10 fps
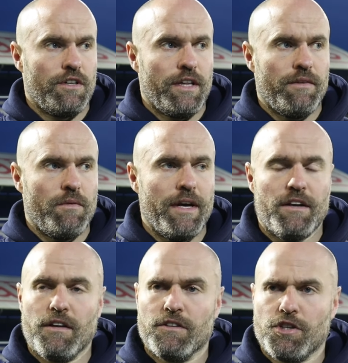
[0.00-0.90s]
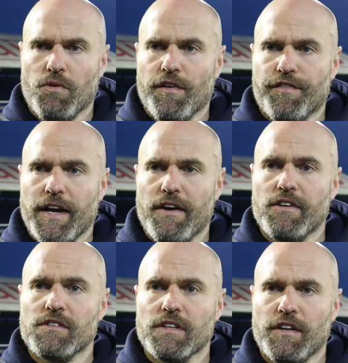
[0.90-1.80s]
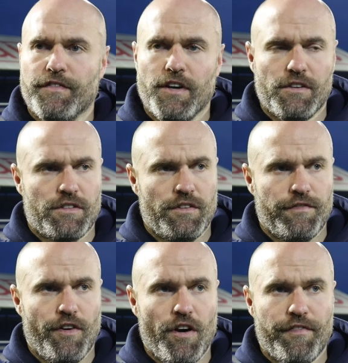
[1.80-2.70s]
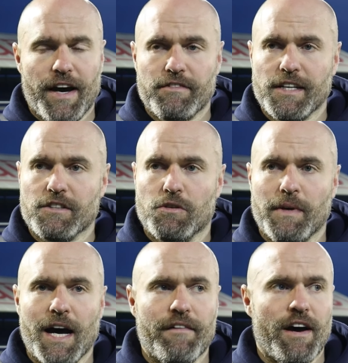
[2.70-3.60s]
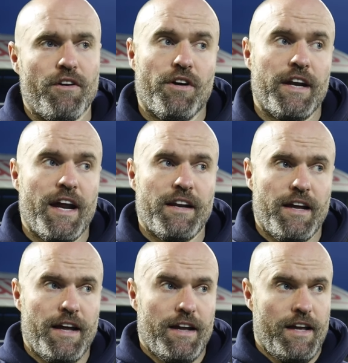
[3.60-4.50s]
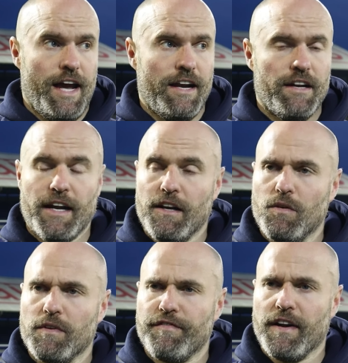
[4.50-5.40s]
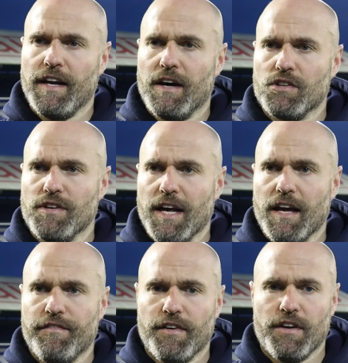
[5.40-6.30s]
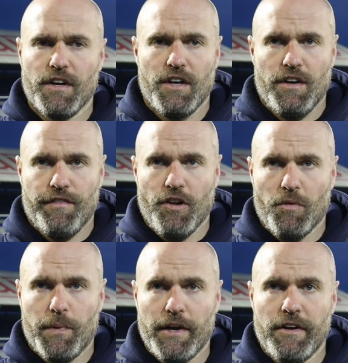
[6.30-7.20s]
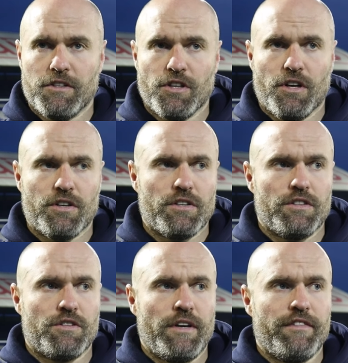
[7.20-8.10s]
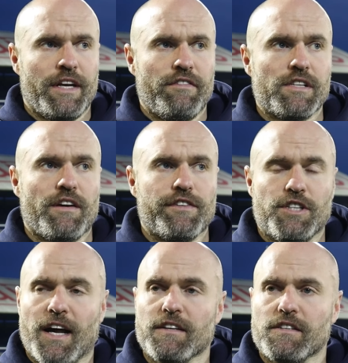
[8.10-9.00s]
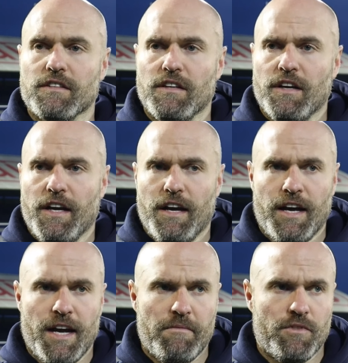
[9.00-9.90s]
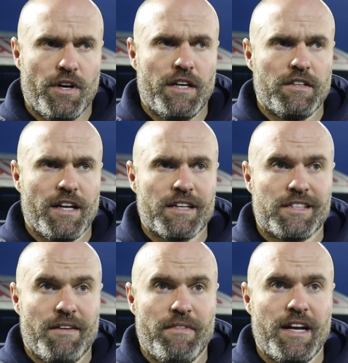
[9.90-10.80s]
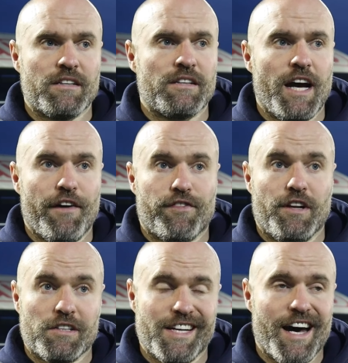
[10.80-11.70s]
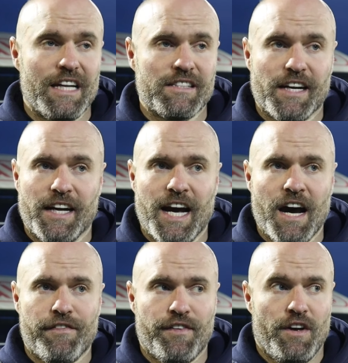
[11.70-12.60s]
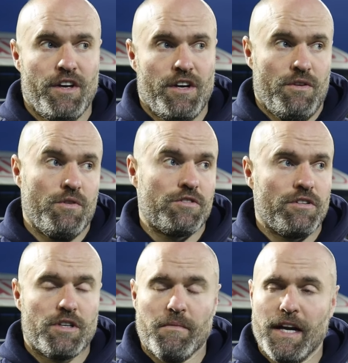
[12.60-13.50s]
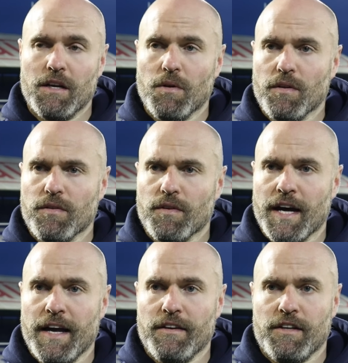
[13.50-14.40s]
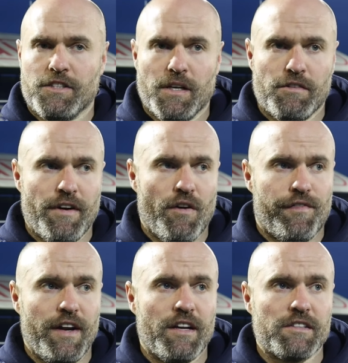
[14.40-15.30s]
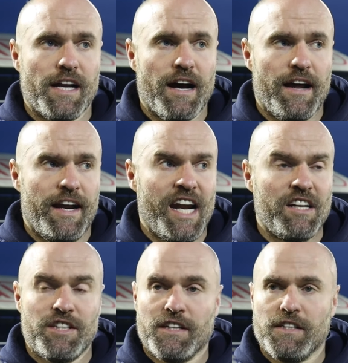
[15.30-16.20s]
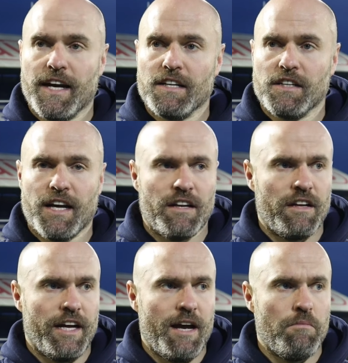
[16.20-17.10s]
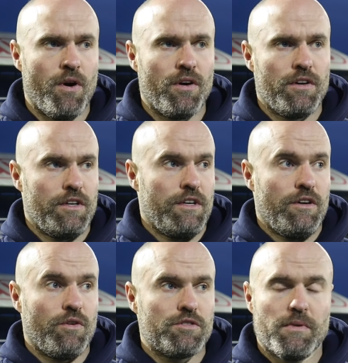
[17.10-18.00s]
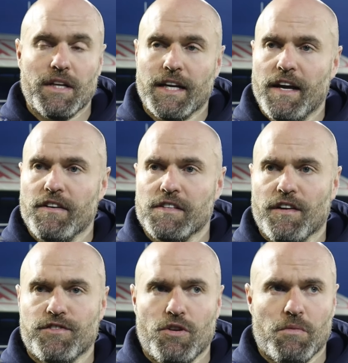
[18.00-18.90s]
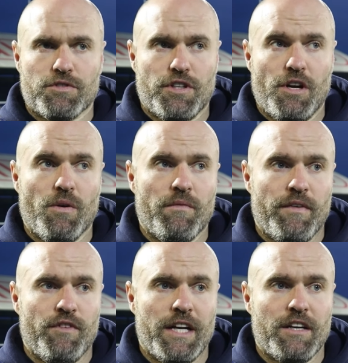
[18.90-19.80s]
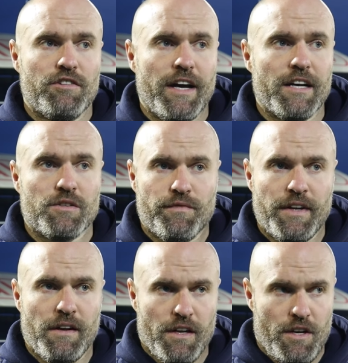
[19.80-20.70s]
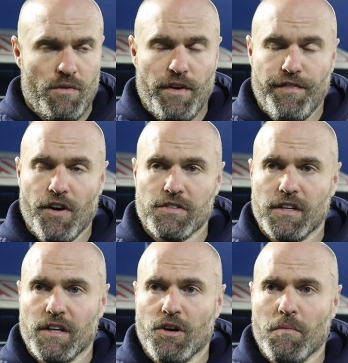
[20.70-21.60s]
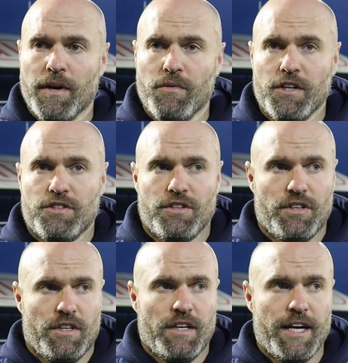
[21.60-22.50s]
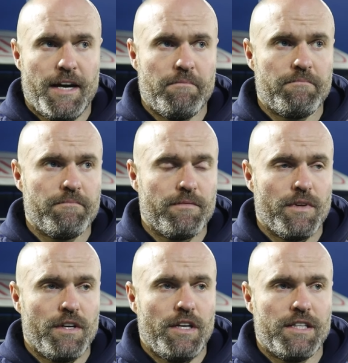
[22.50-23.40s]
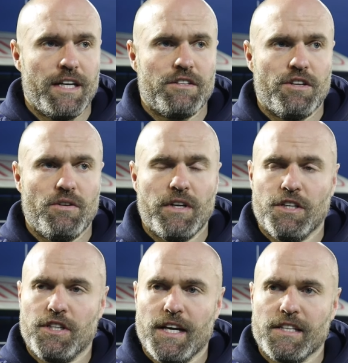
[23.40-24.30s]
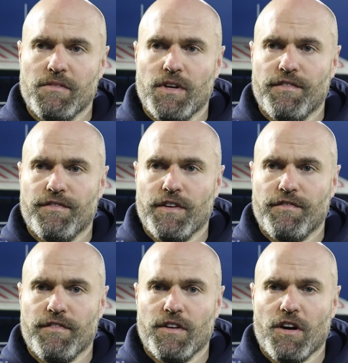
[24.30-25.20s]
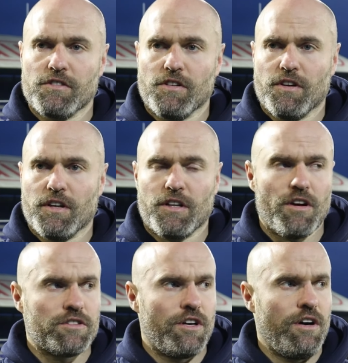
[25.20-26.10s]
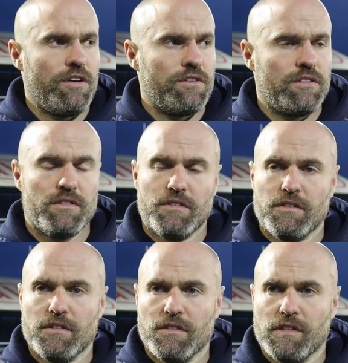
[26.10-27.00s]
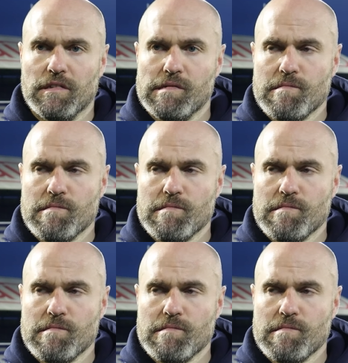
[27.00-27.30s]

then we made two or three errors in the first four or five sets coming out of our run. end and ended up defending our try line for, for long periods so to even give ourselves a chance um, going into the last 10 minutes after the start of the second half was commendable like in terms of our fitness and, our, and energy to get to the end of the game but ultimately gave ourselves too much to do and when we did create something we forced it a little bit which um, you tend to do when you're chasing with, with not as long on the clock to go you're